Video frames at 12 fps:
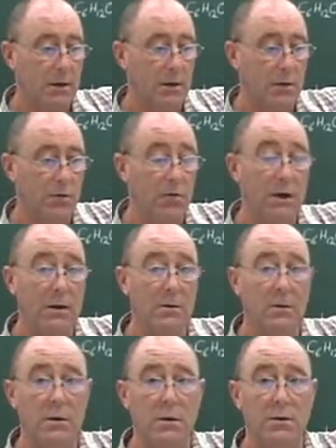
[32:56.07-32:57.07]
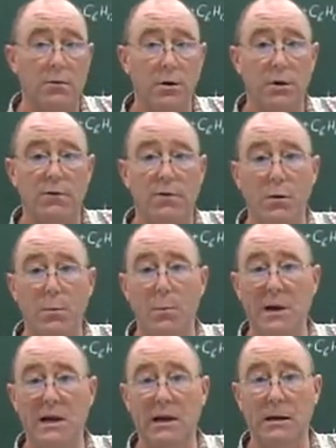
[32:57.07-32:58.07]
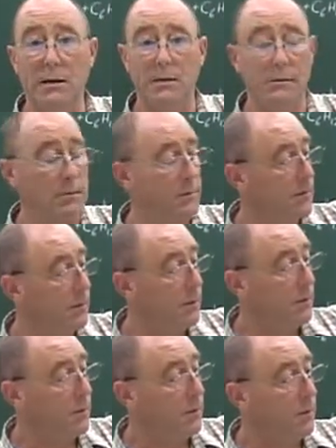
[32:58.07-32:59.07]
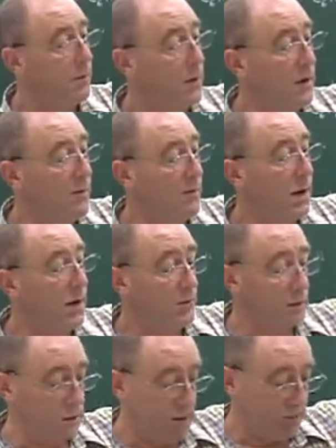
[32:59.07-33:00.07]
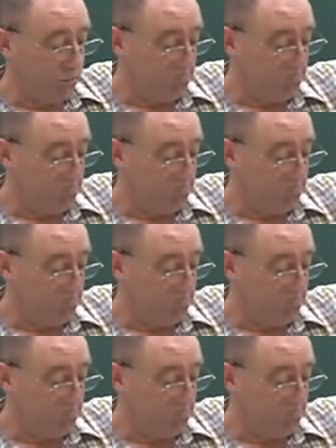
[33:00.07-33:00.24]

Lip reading: 3 or 4 billion. Well, a virus,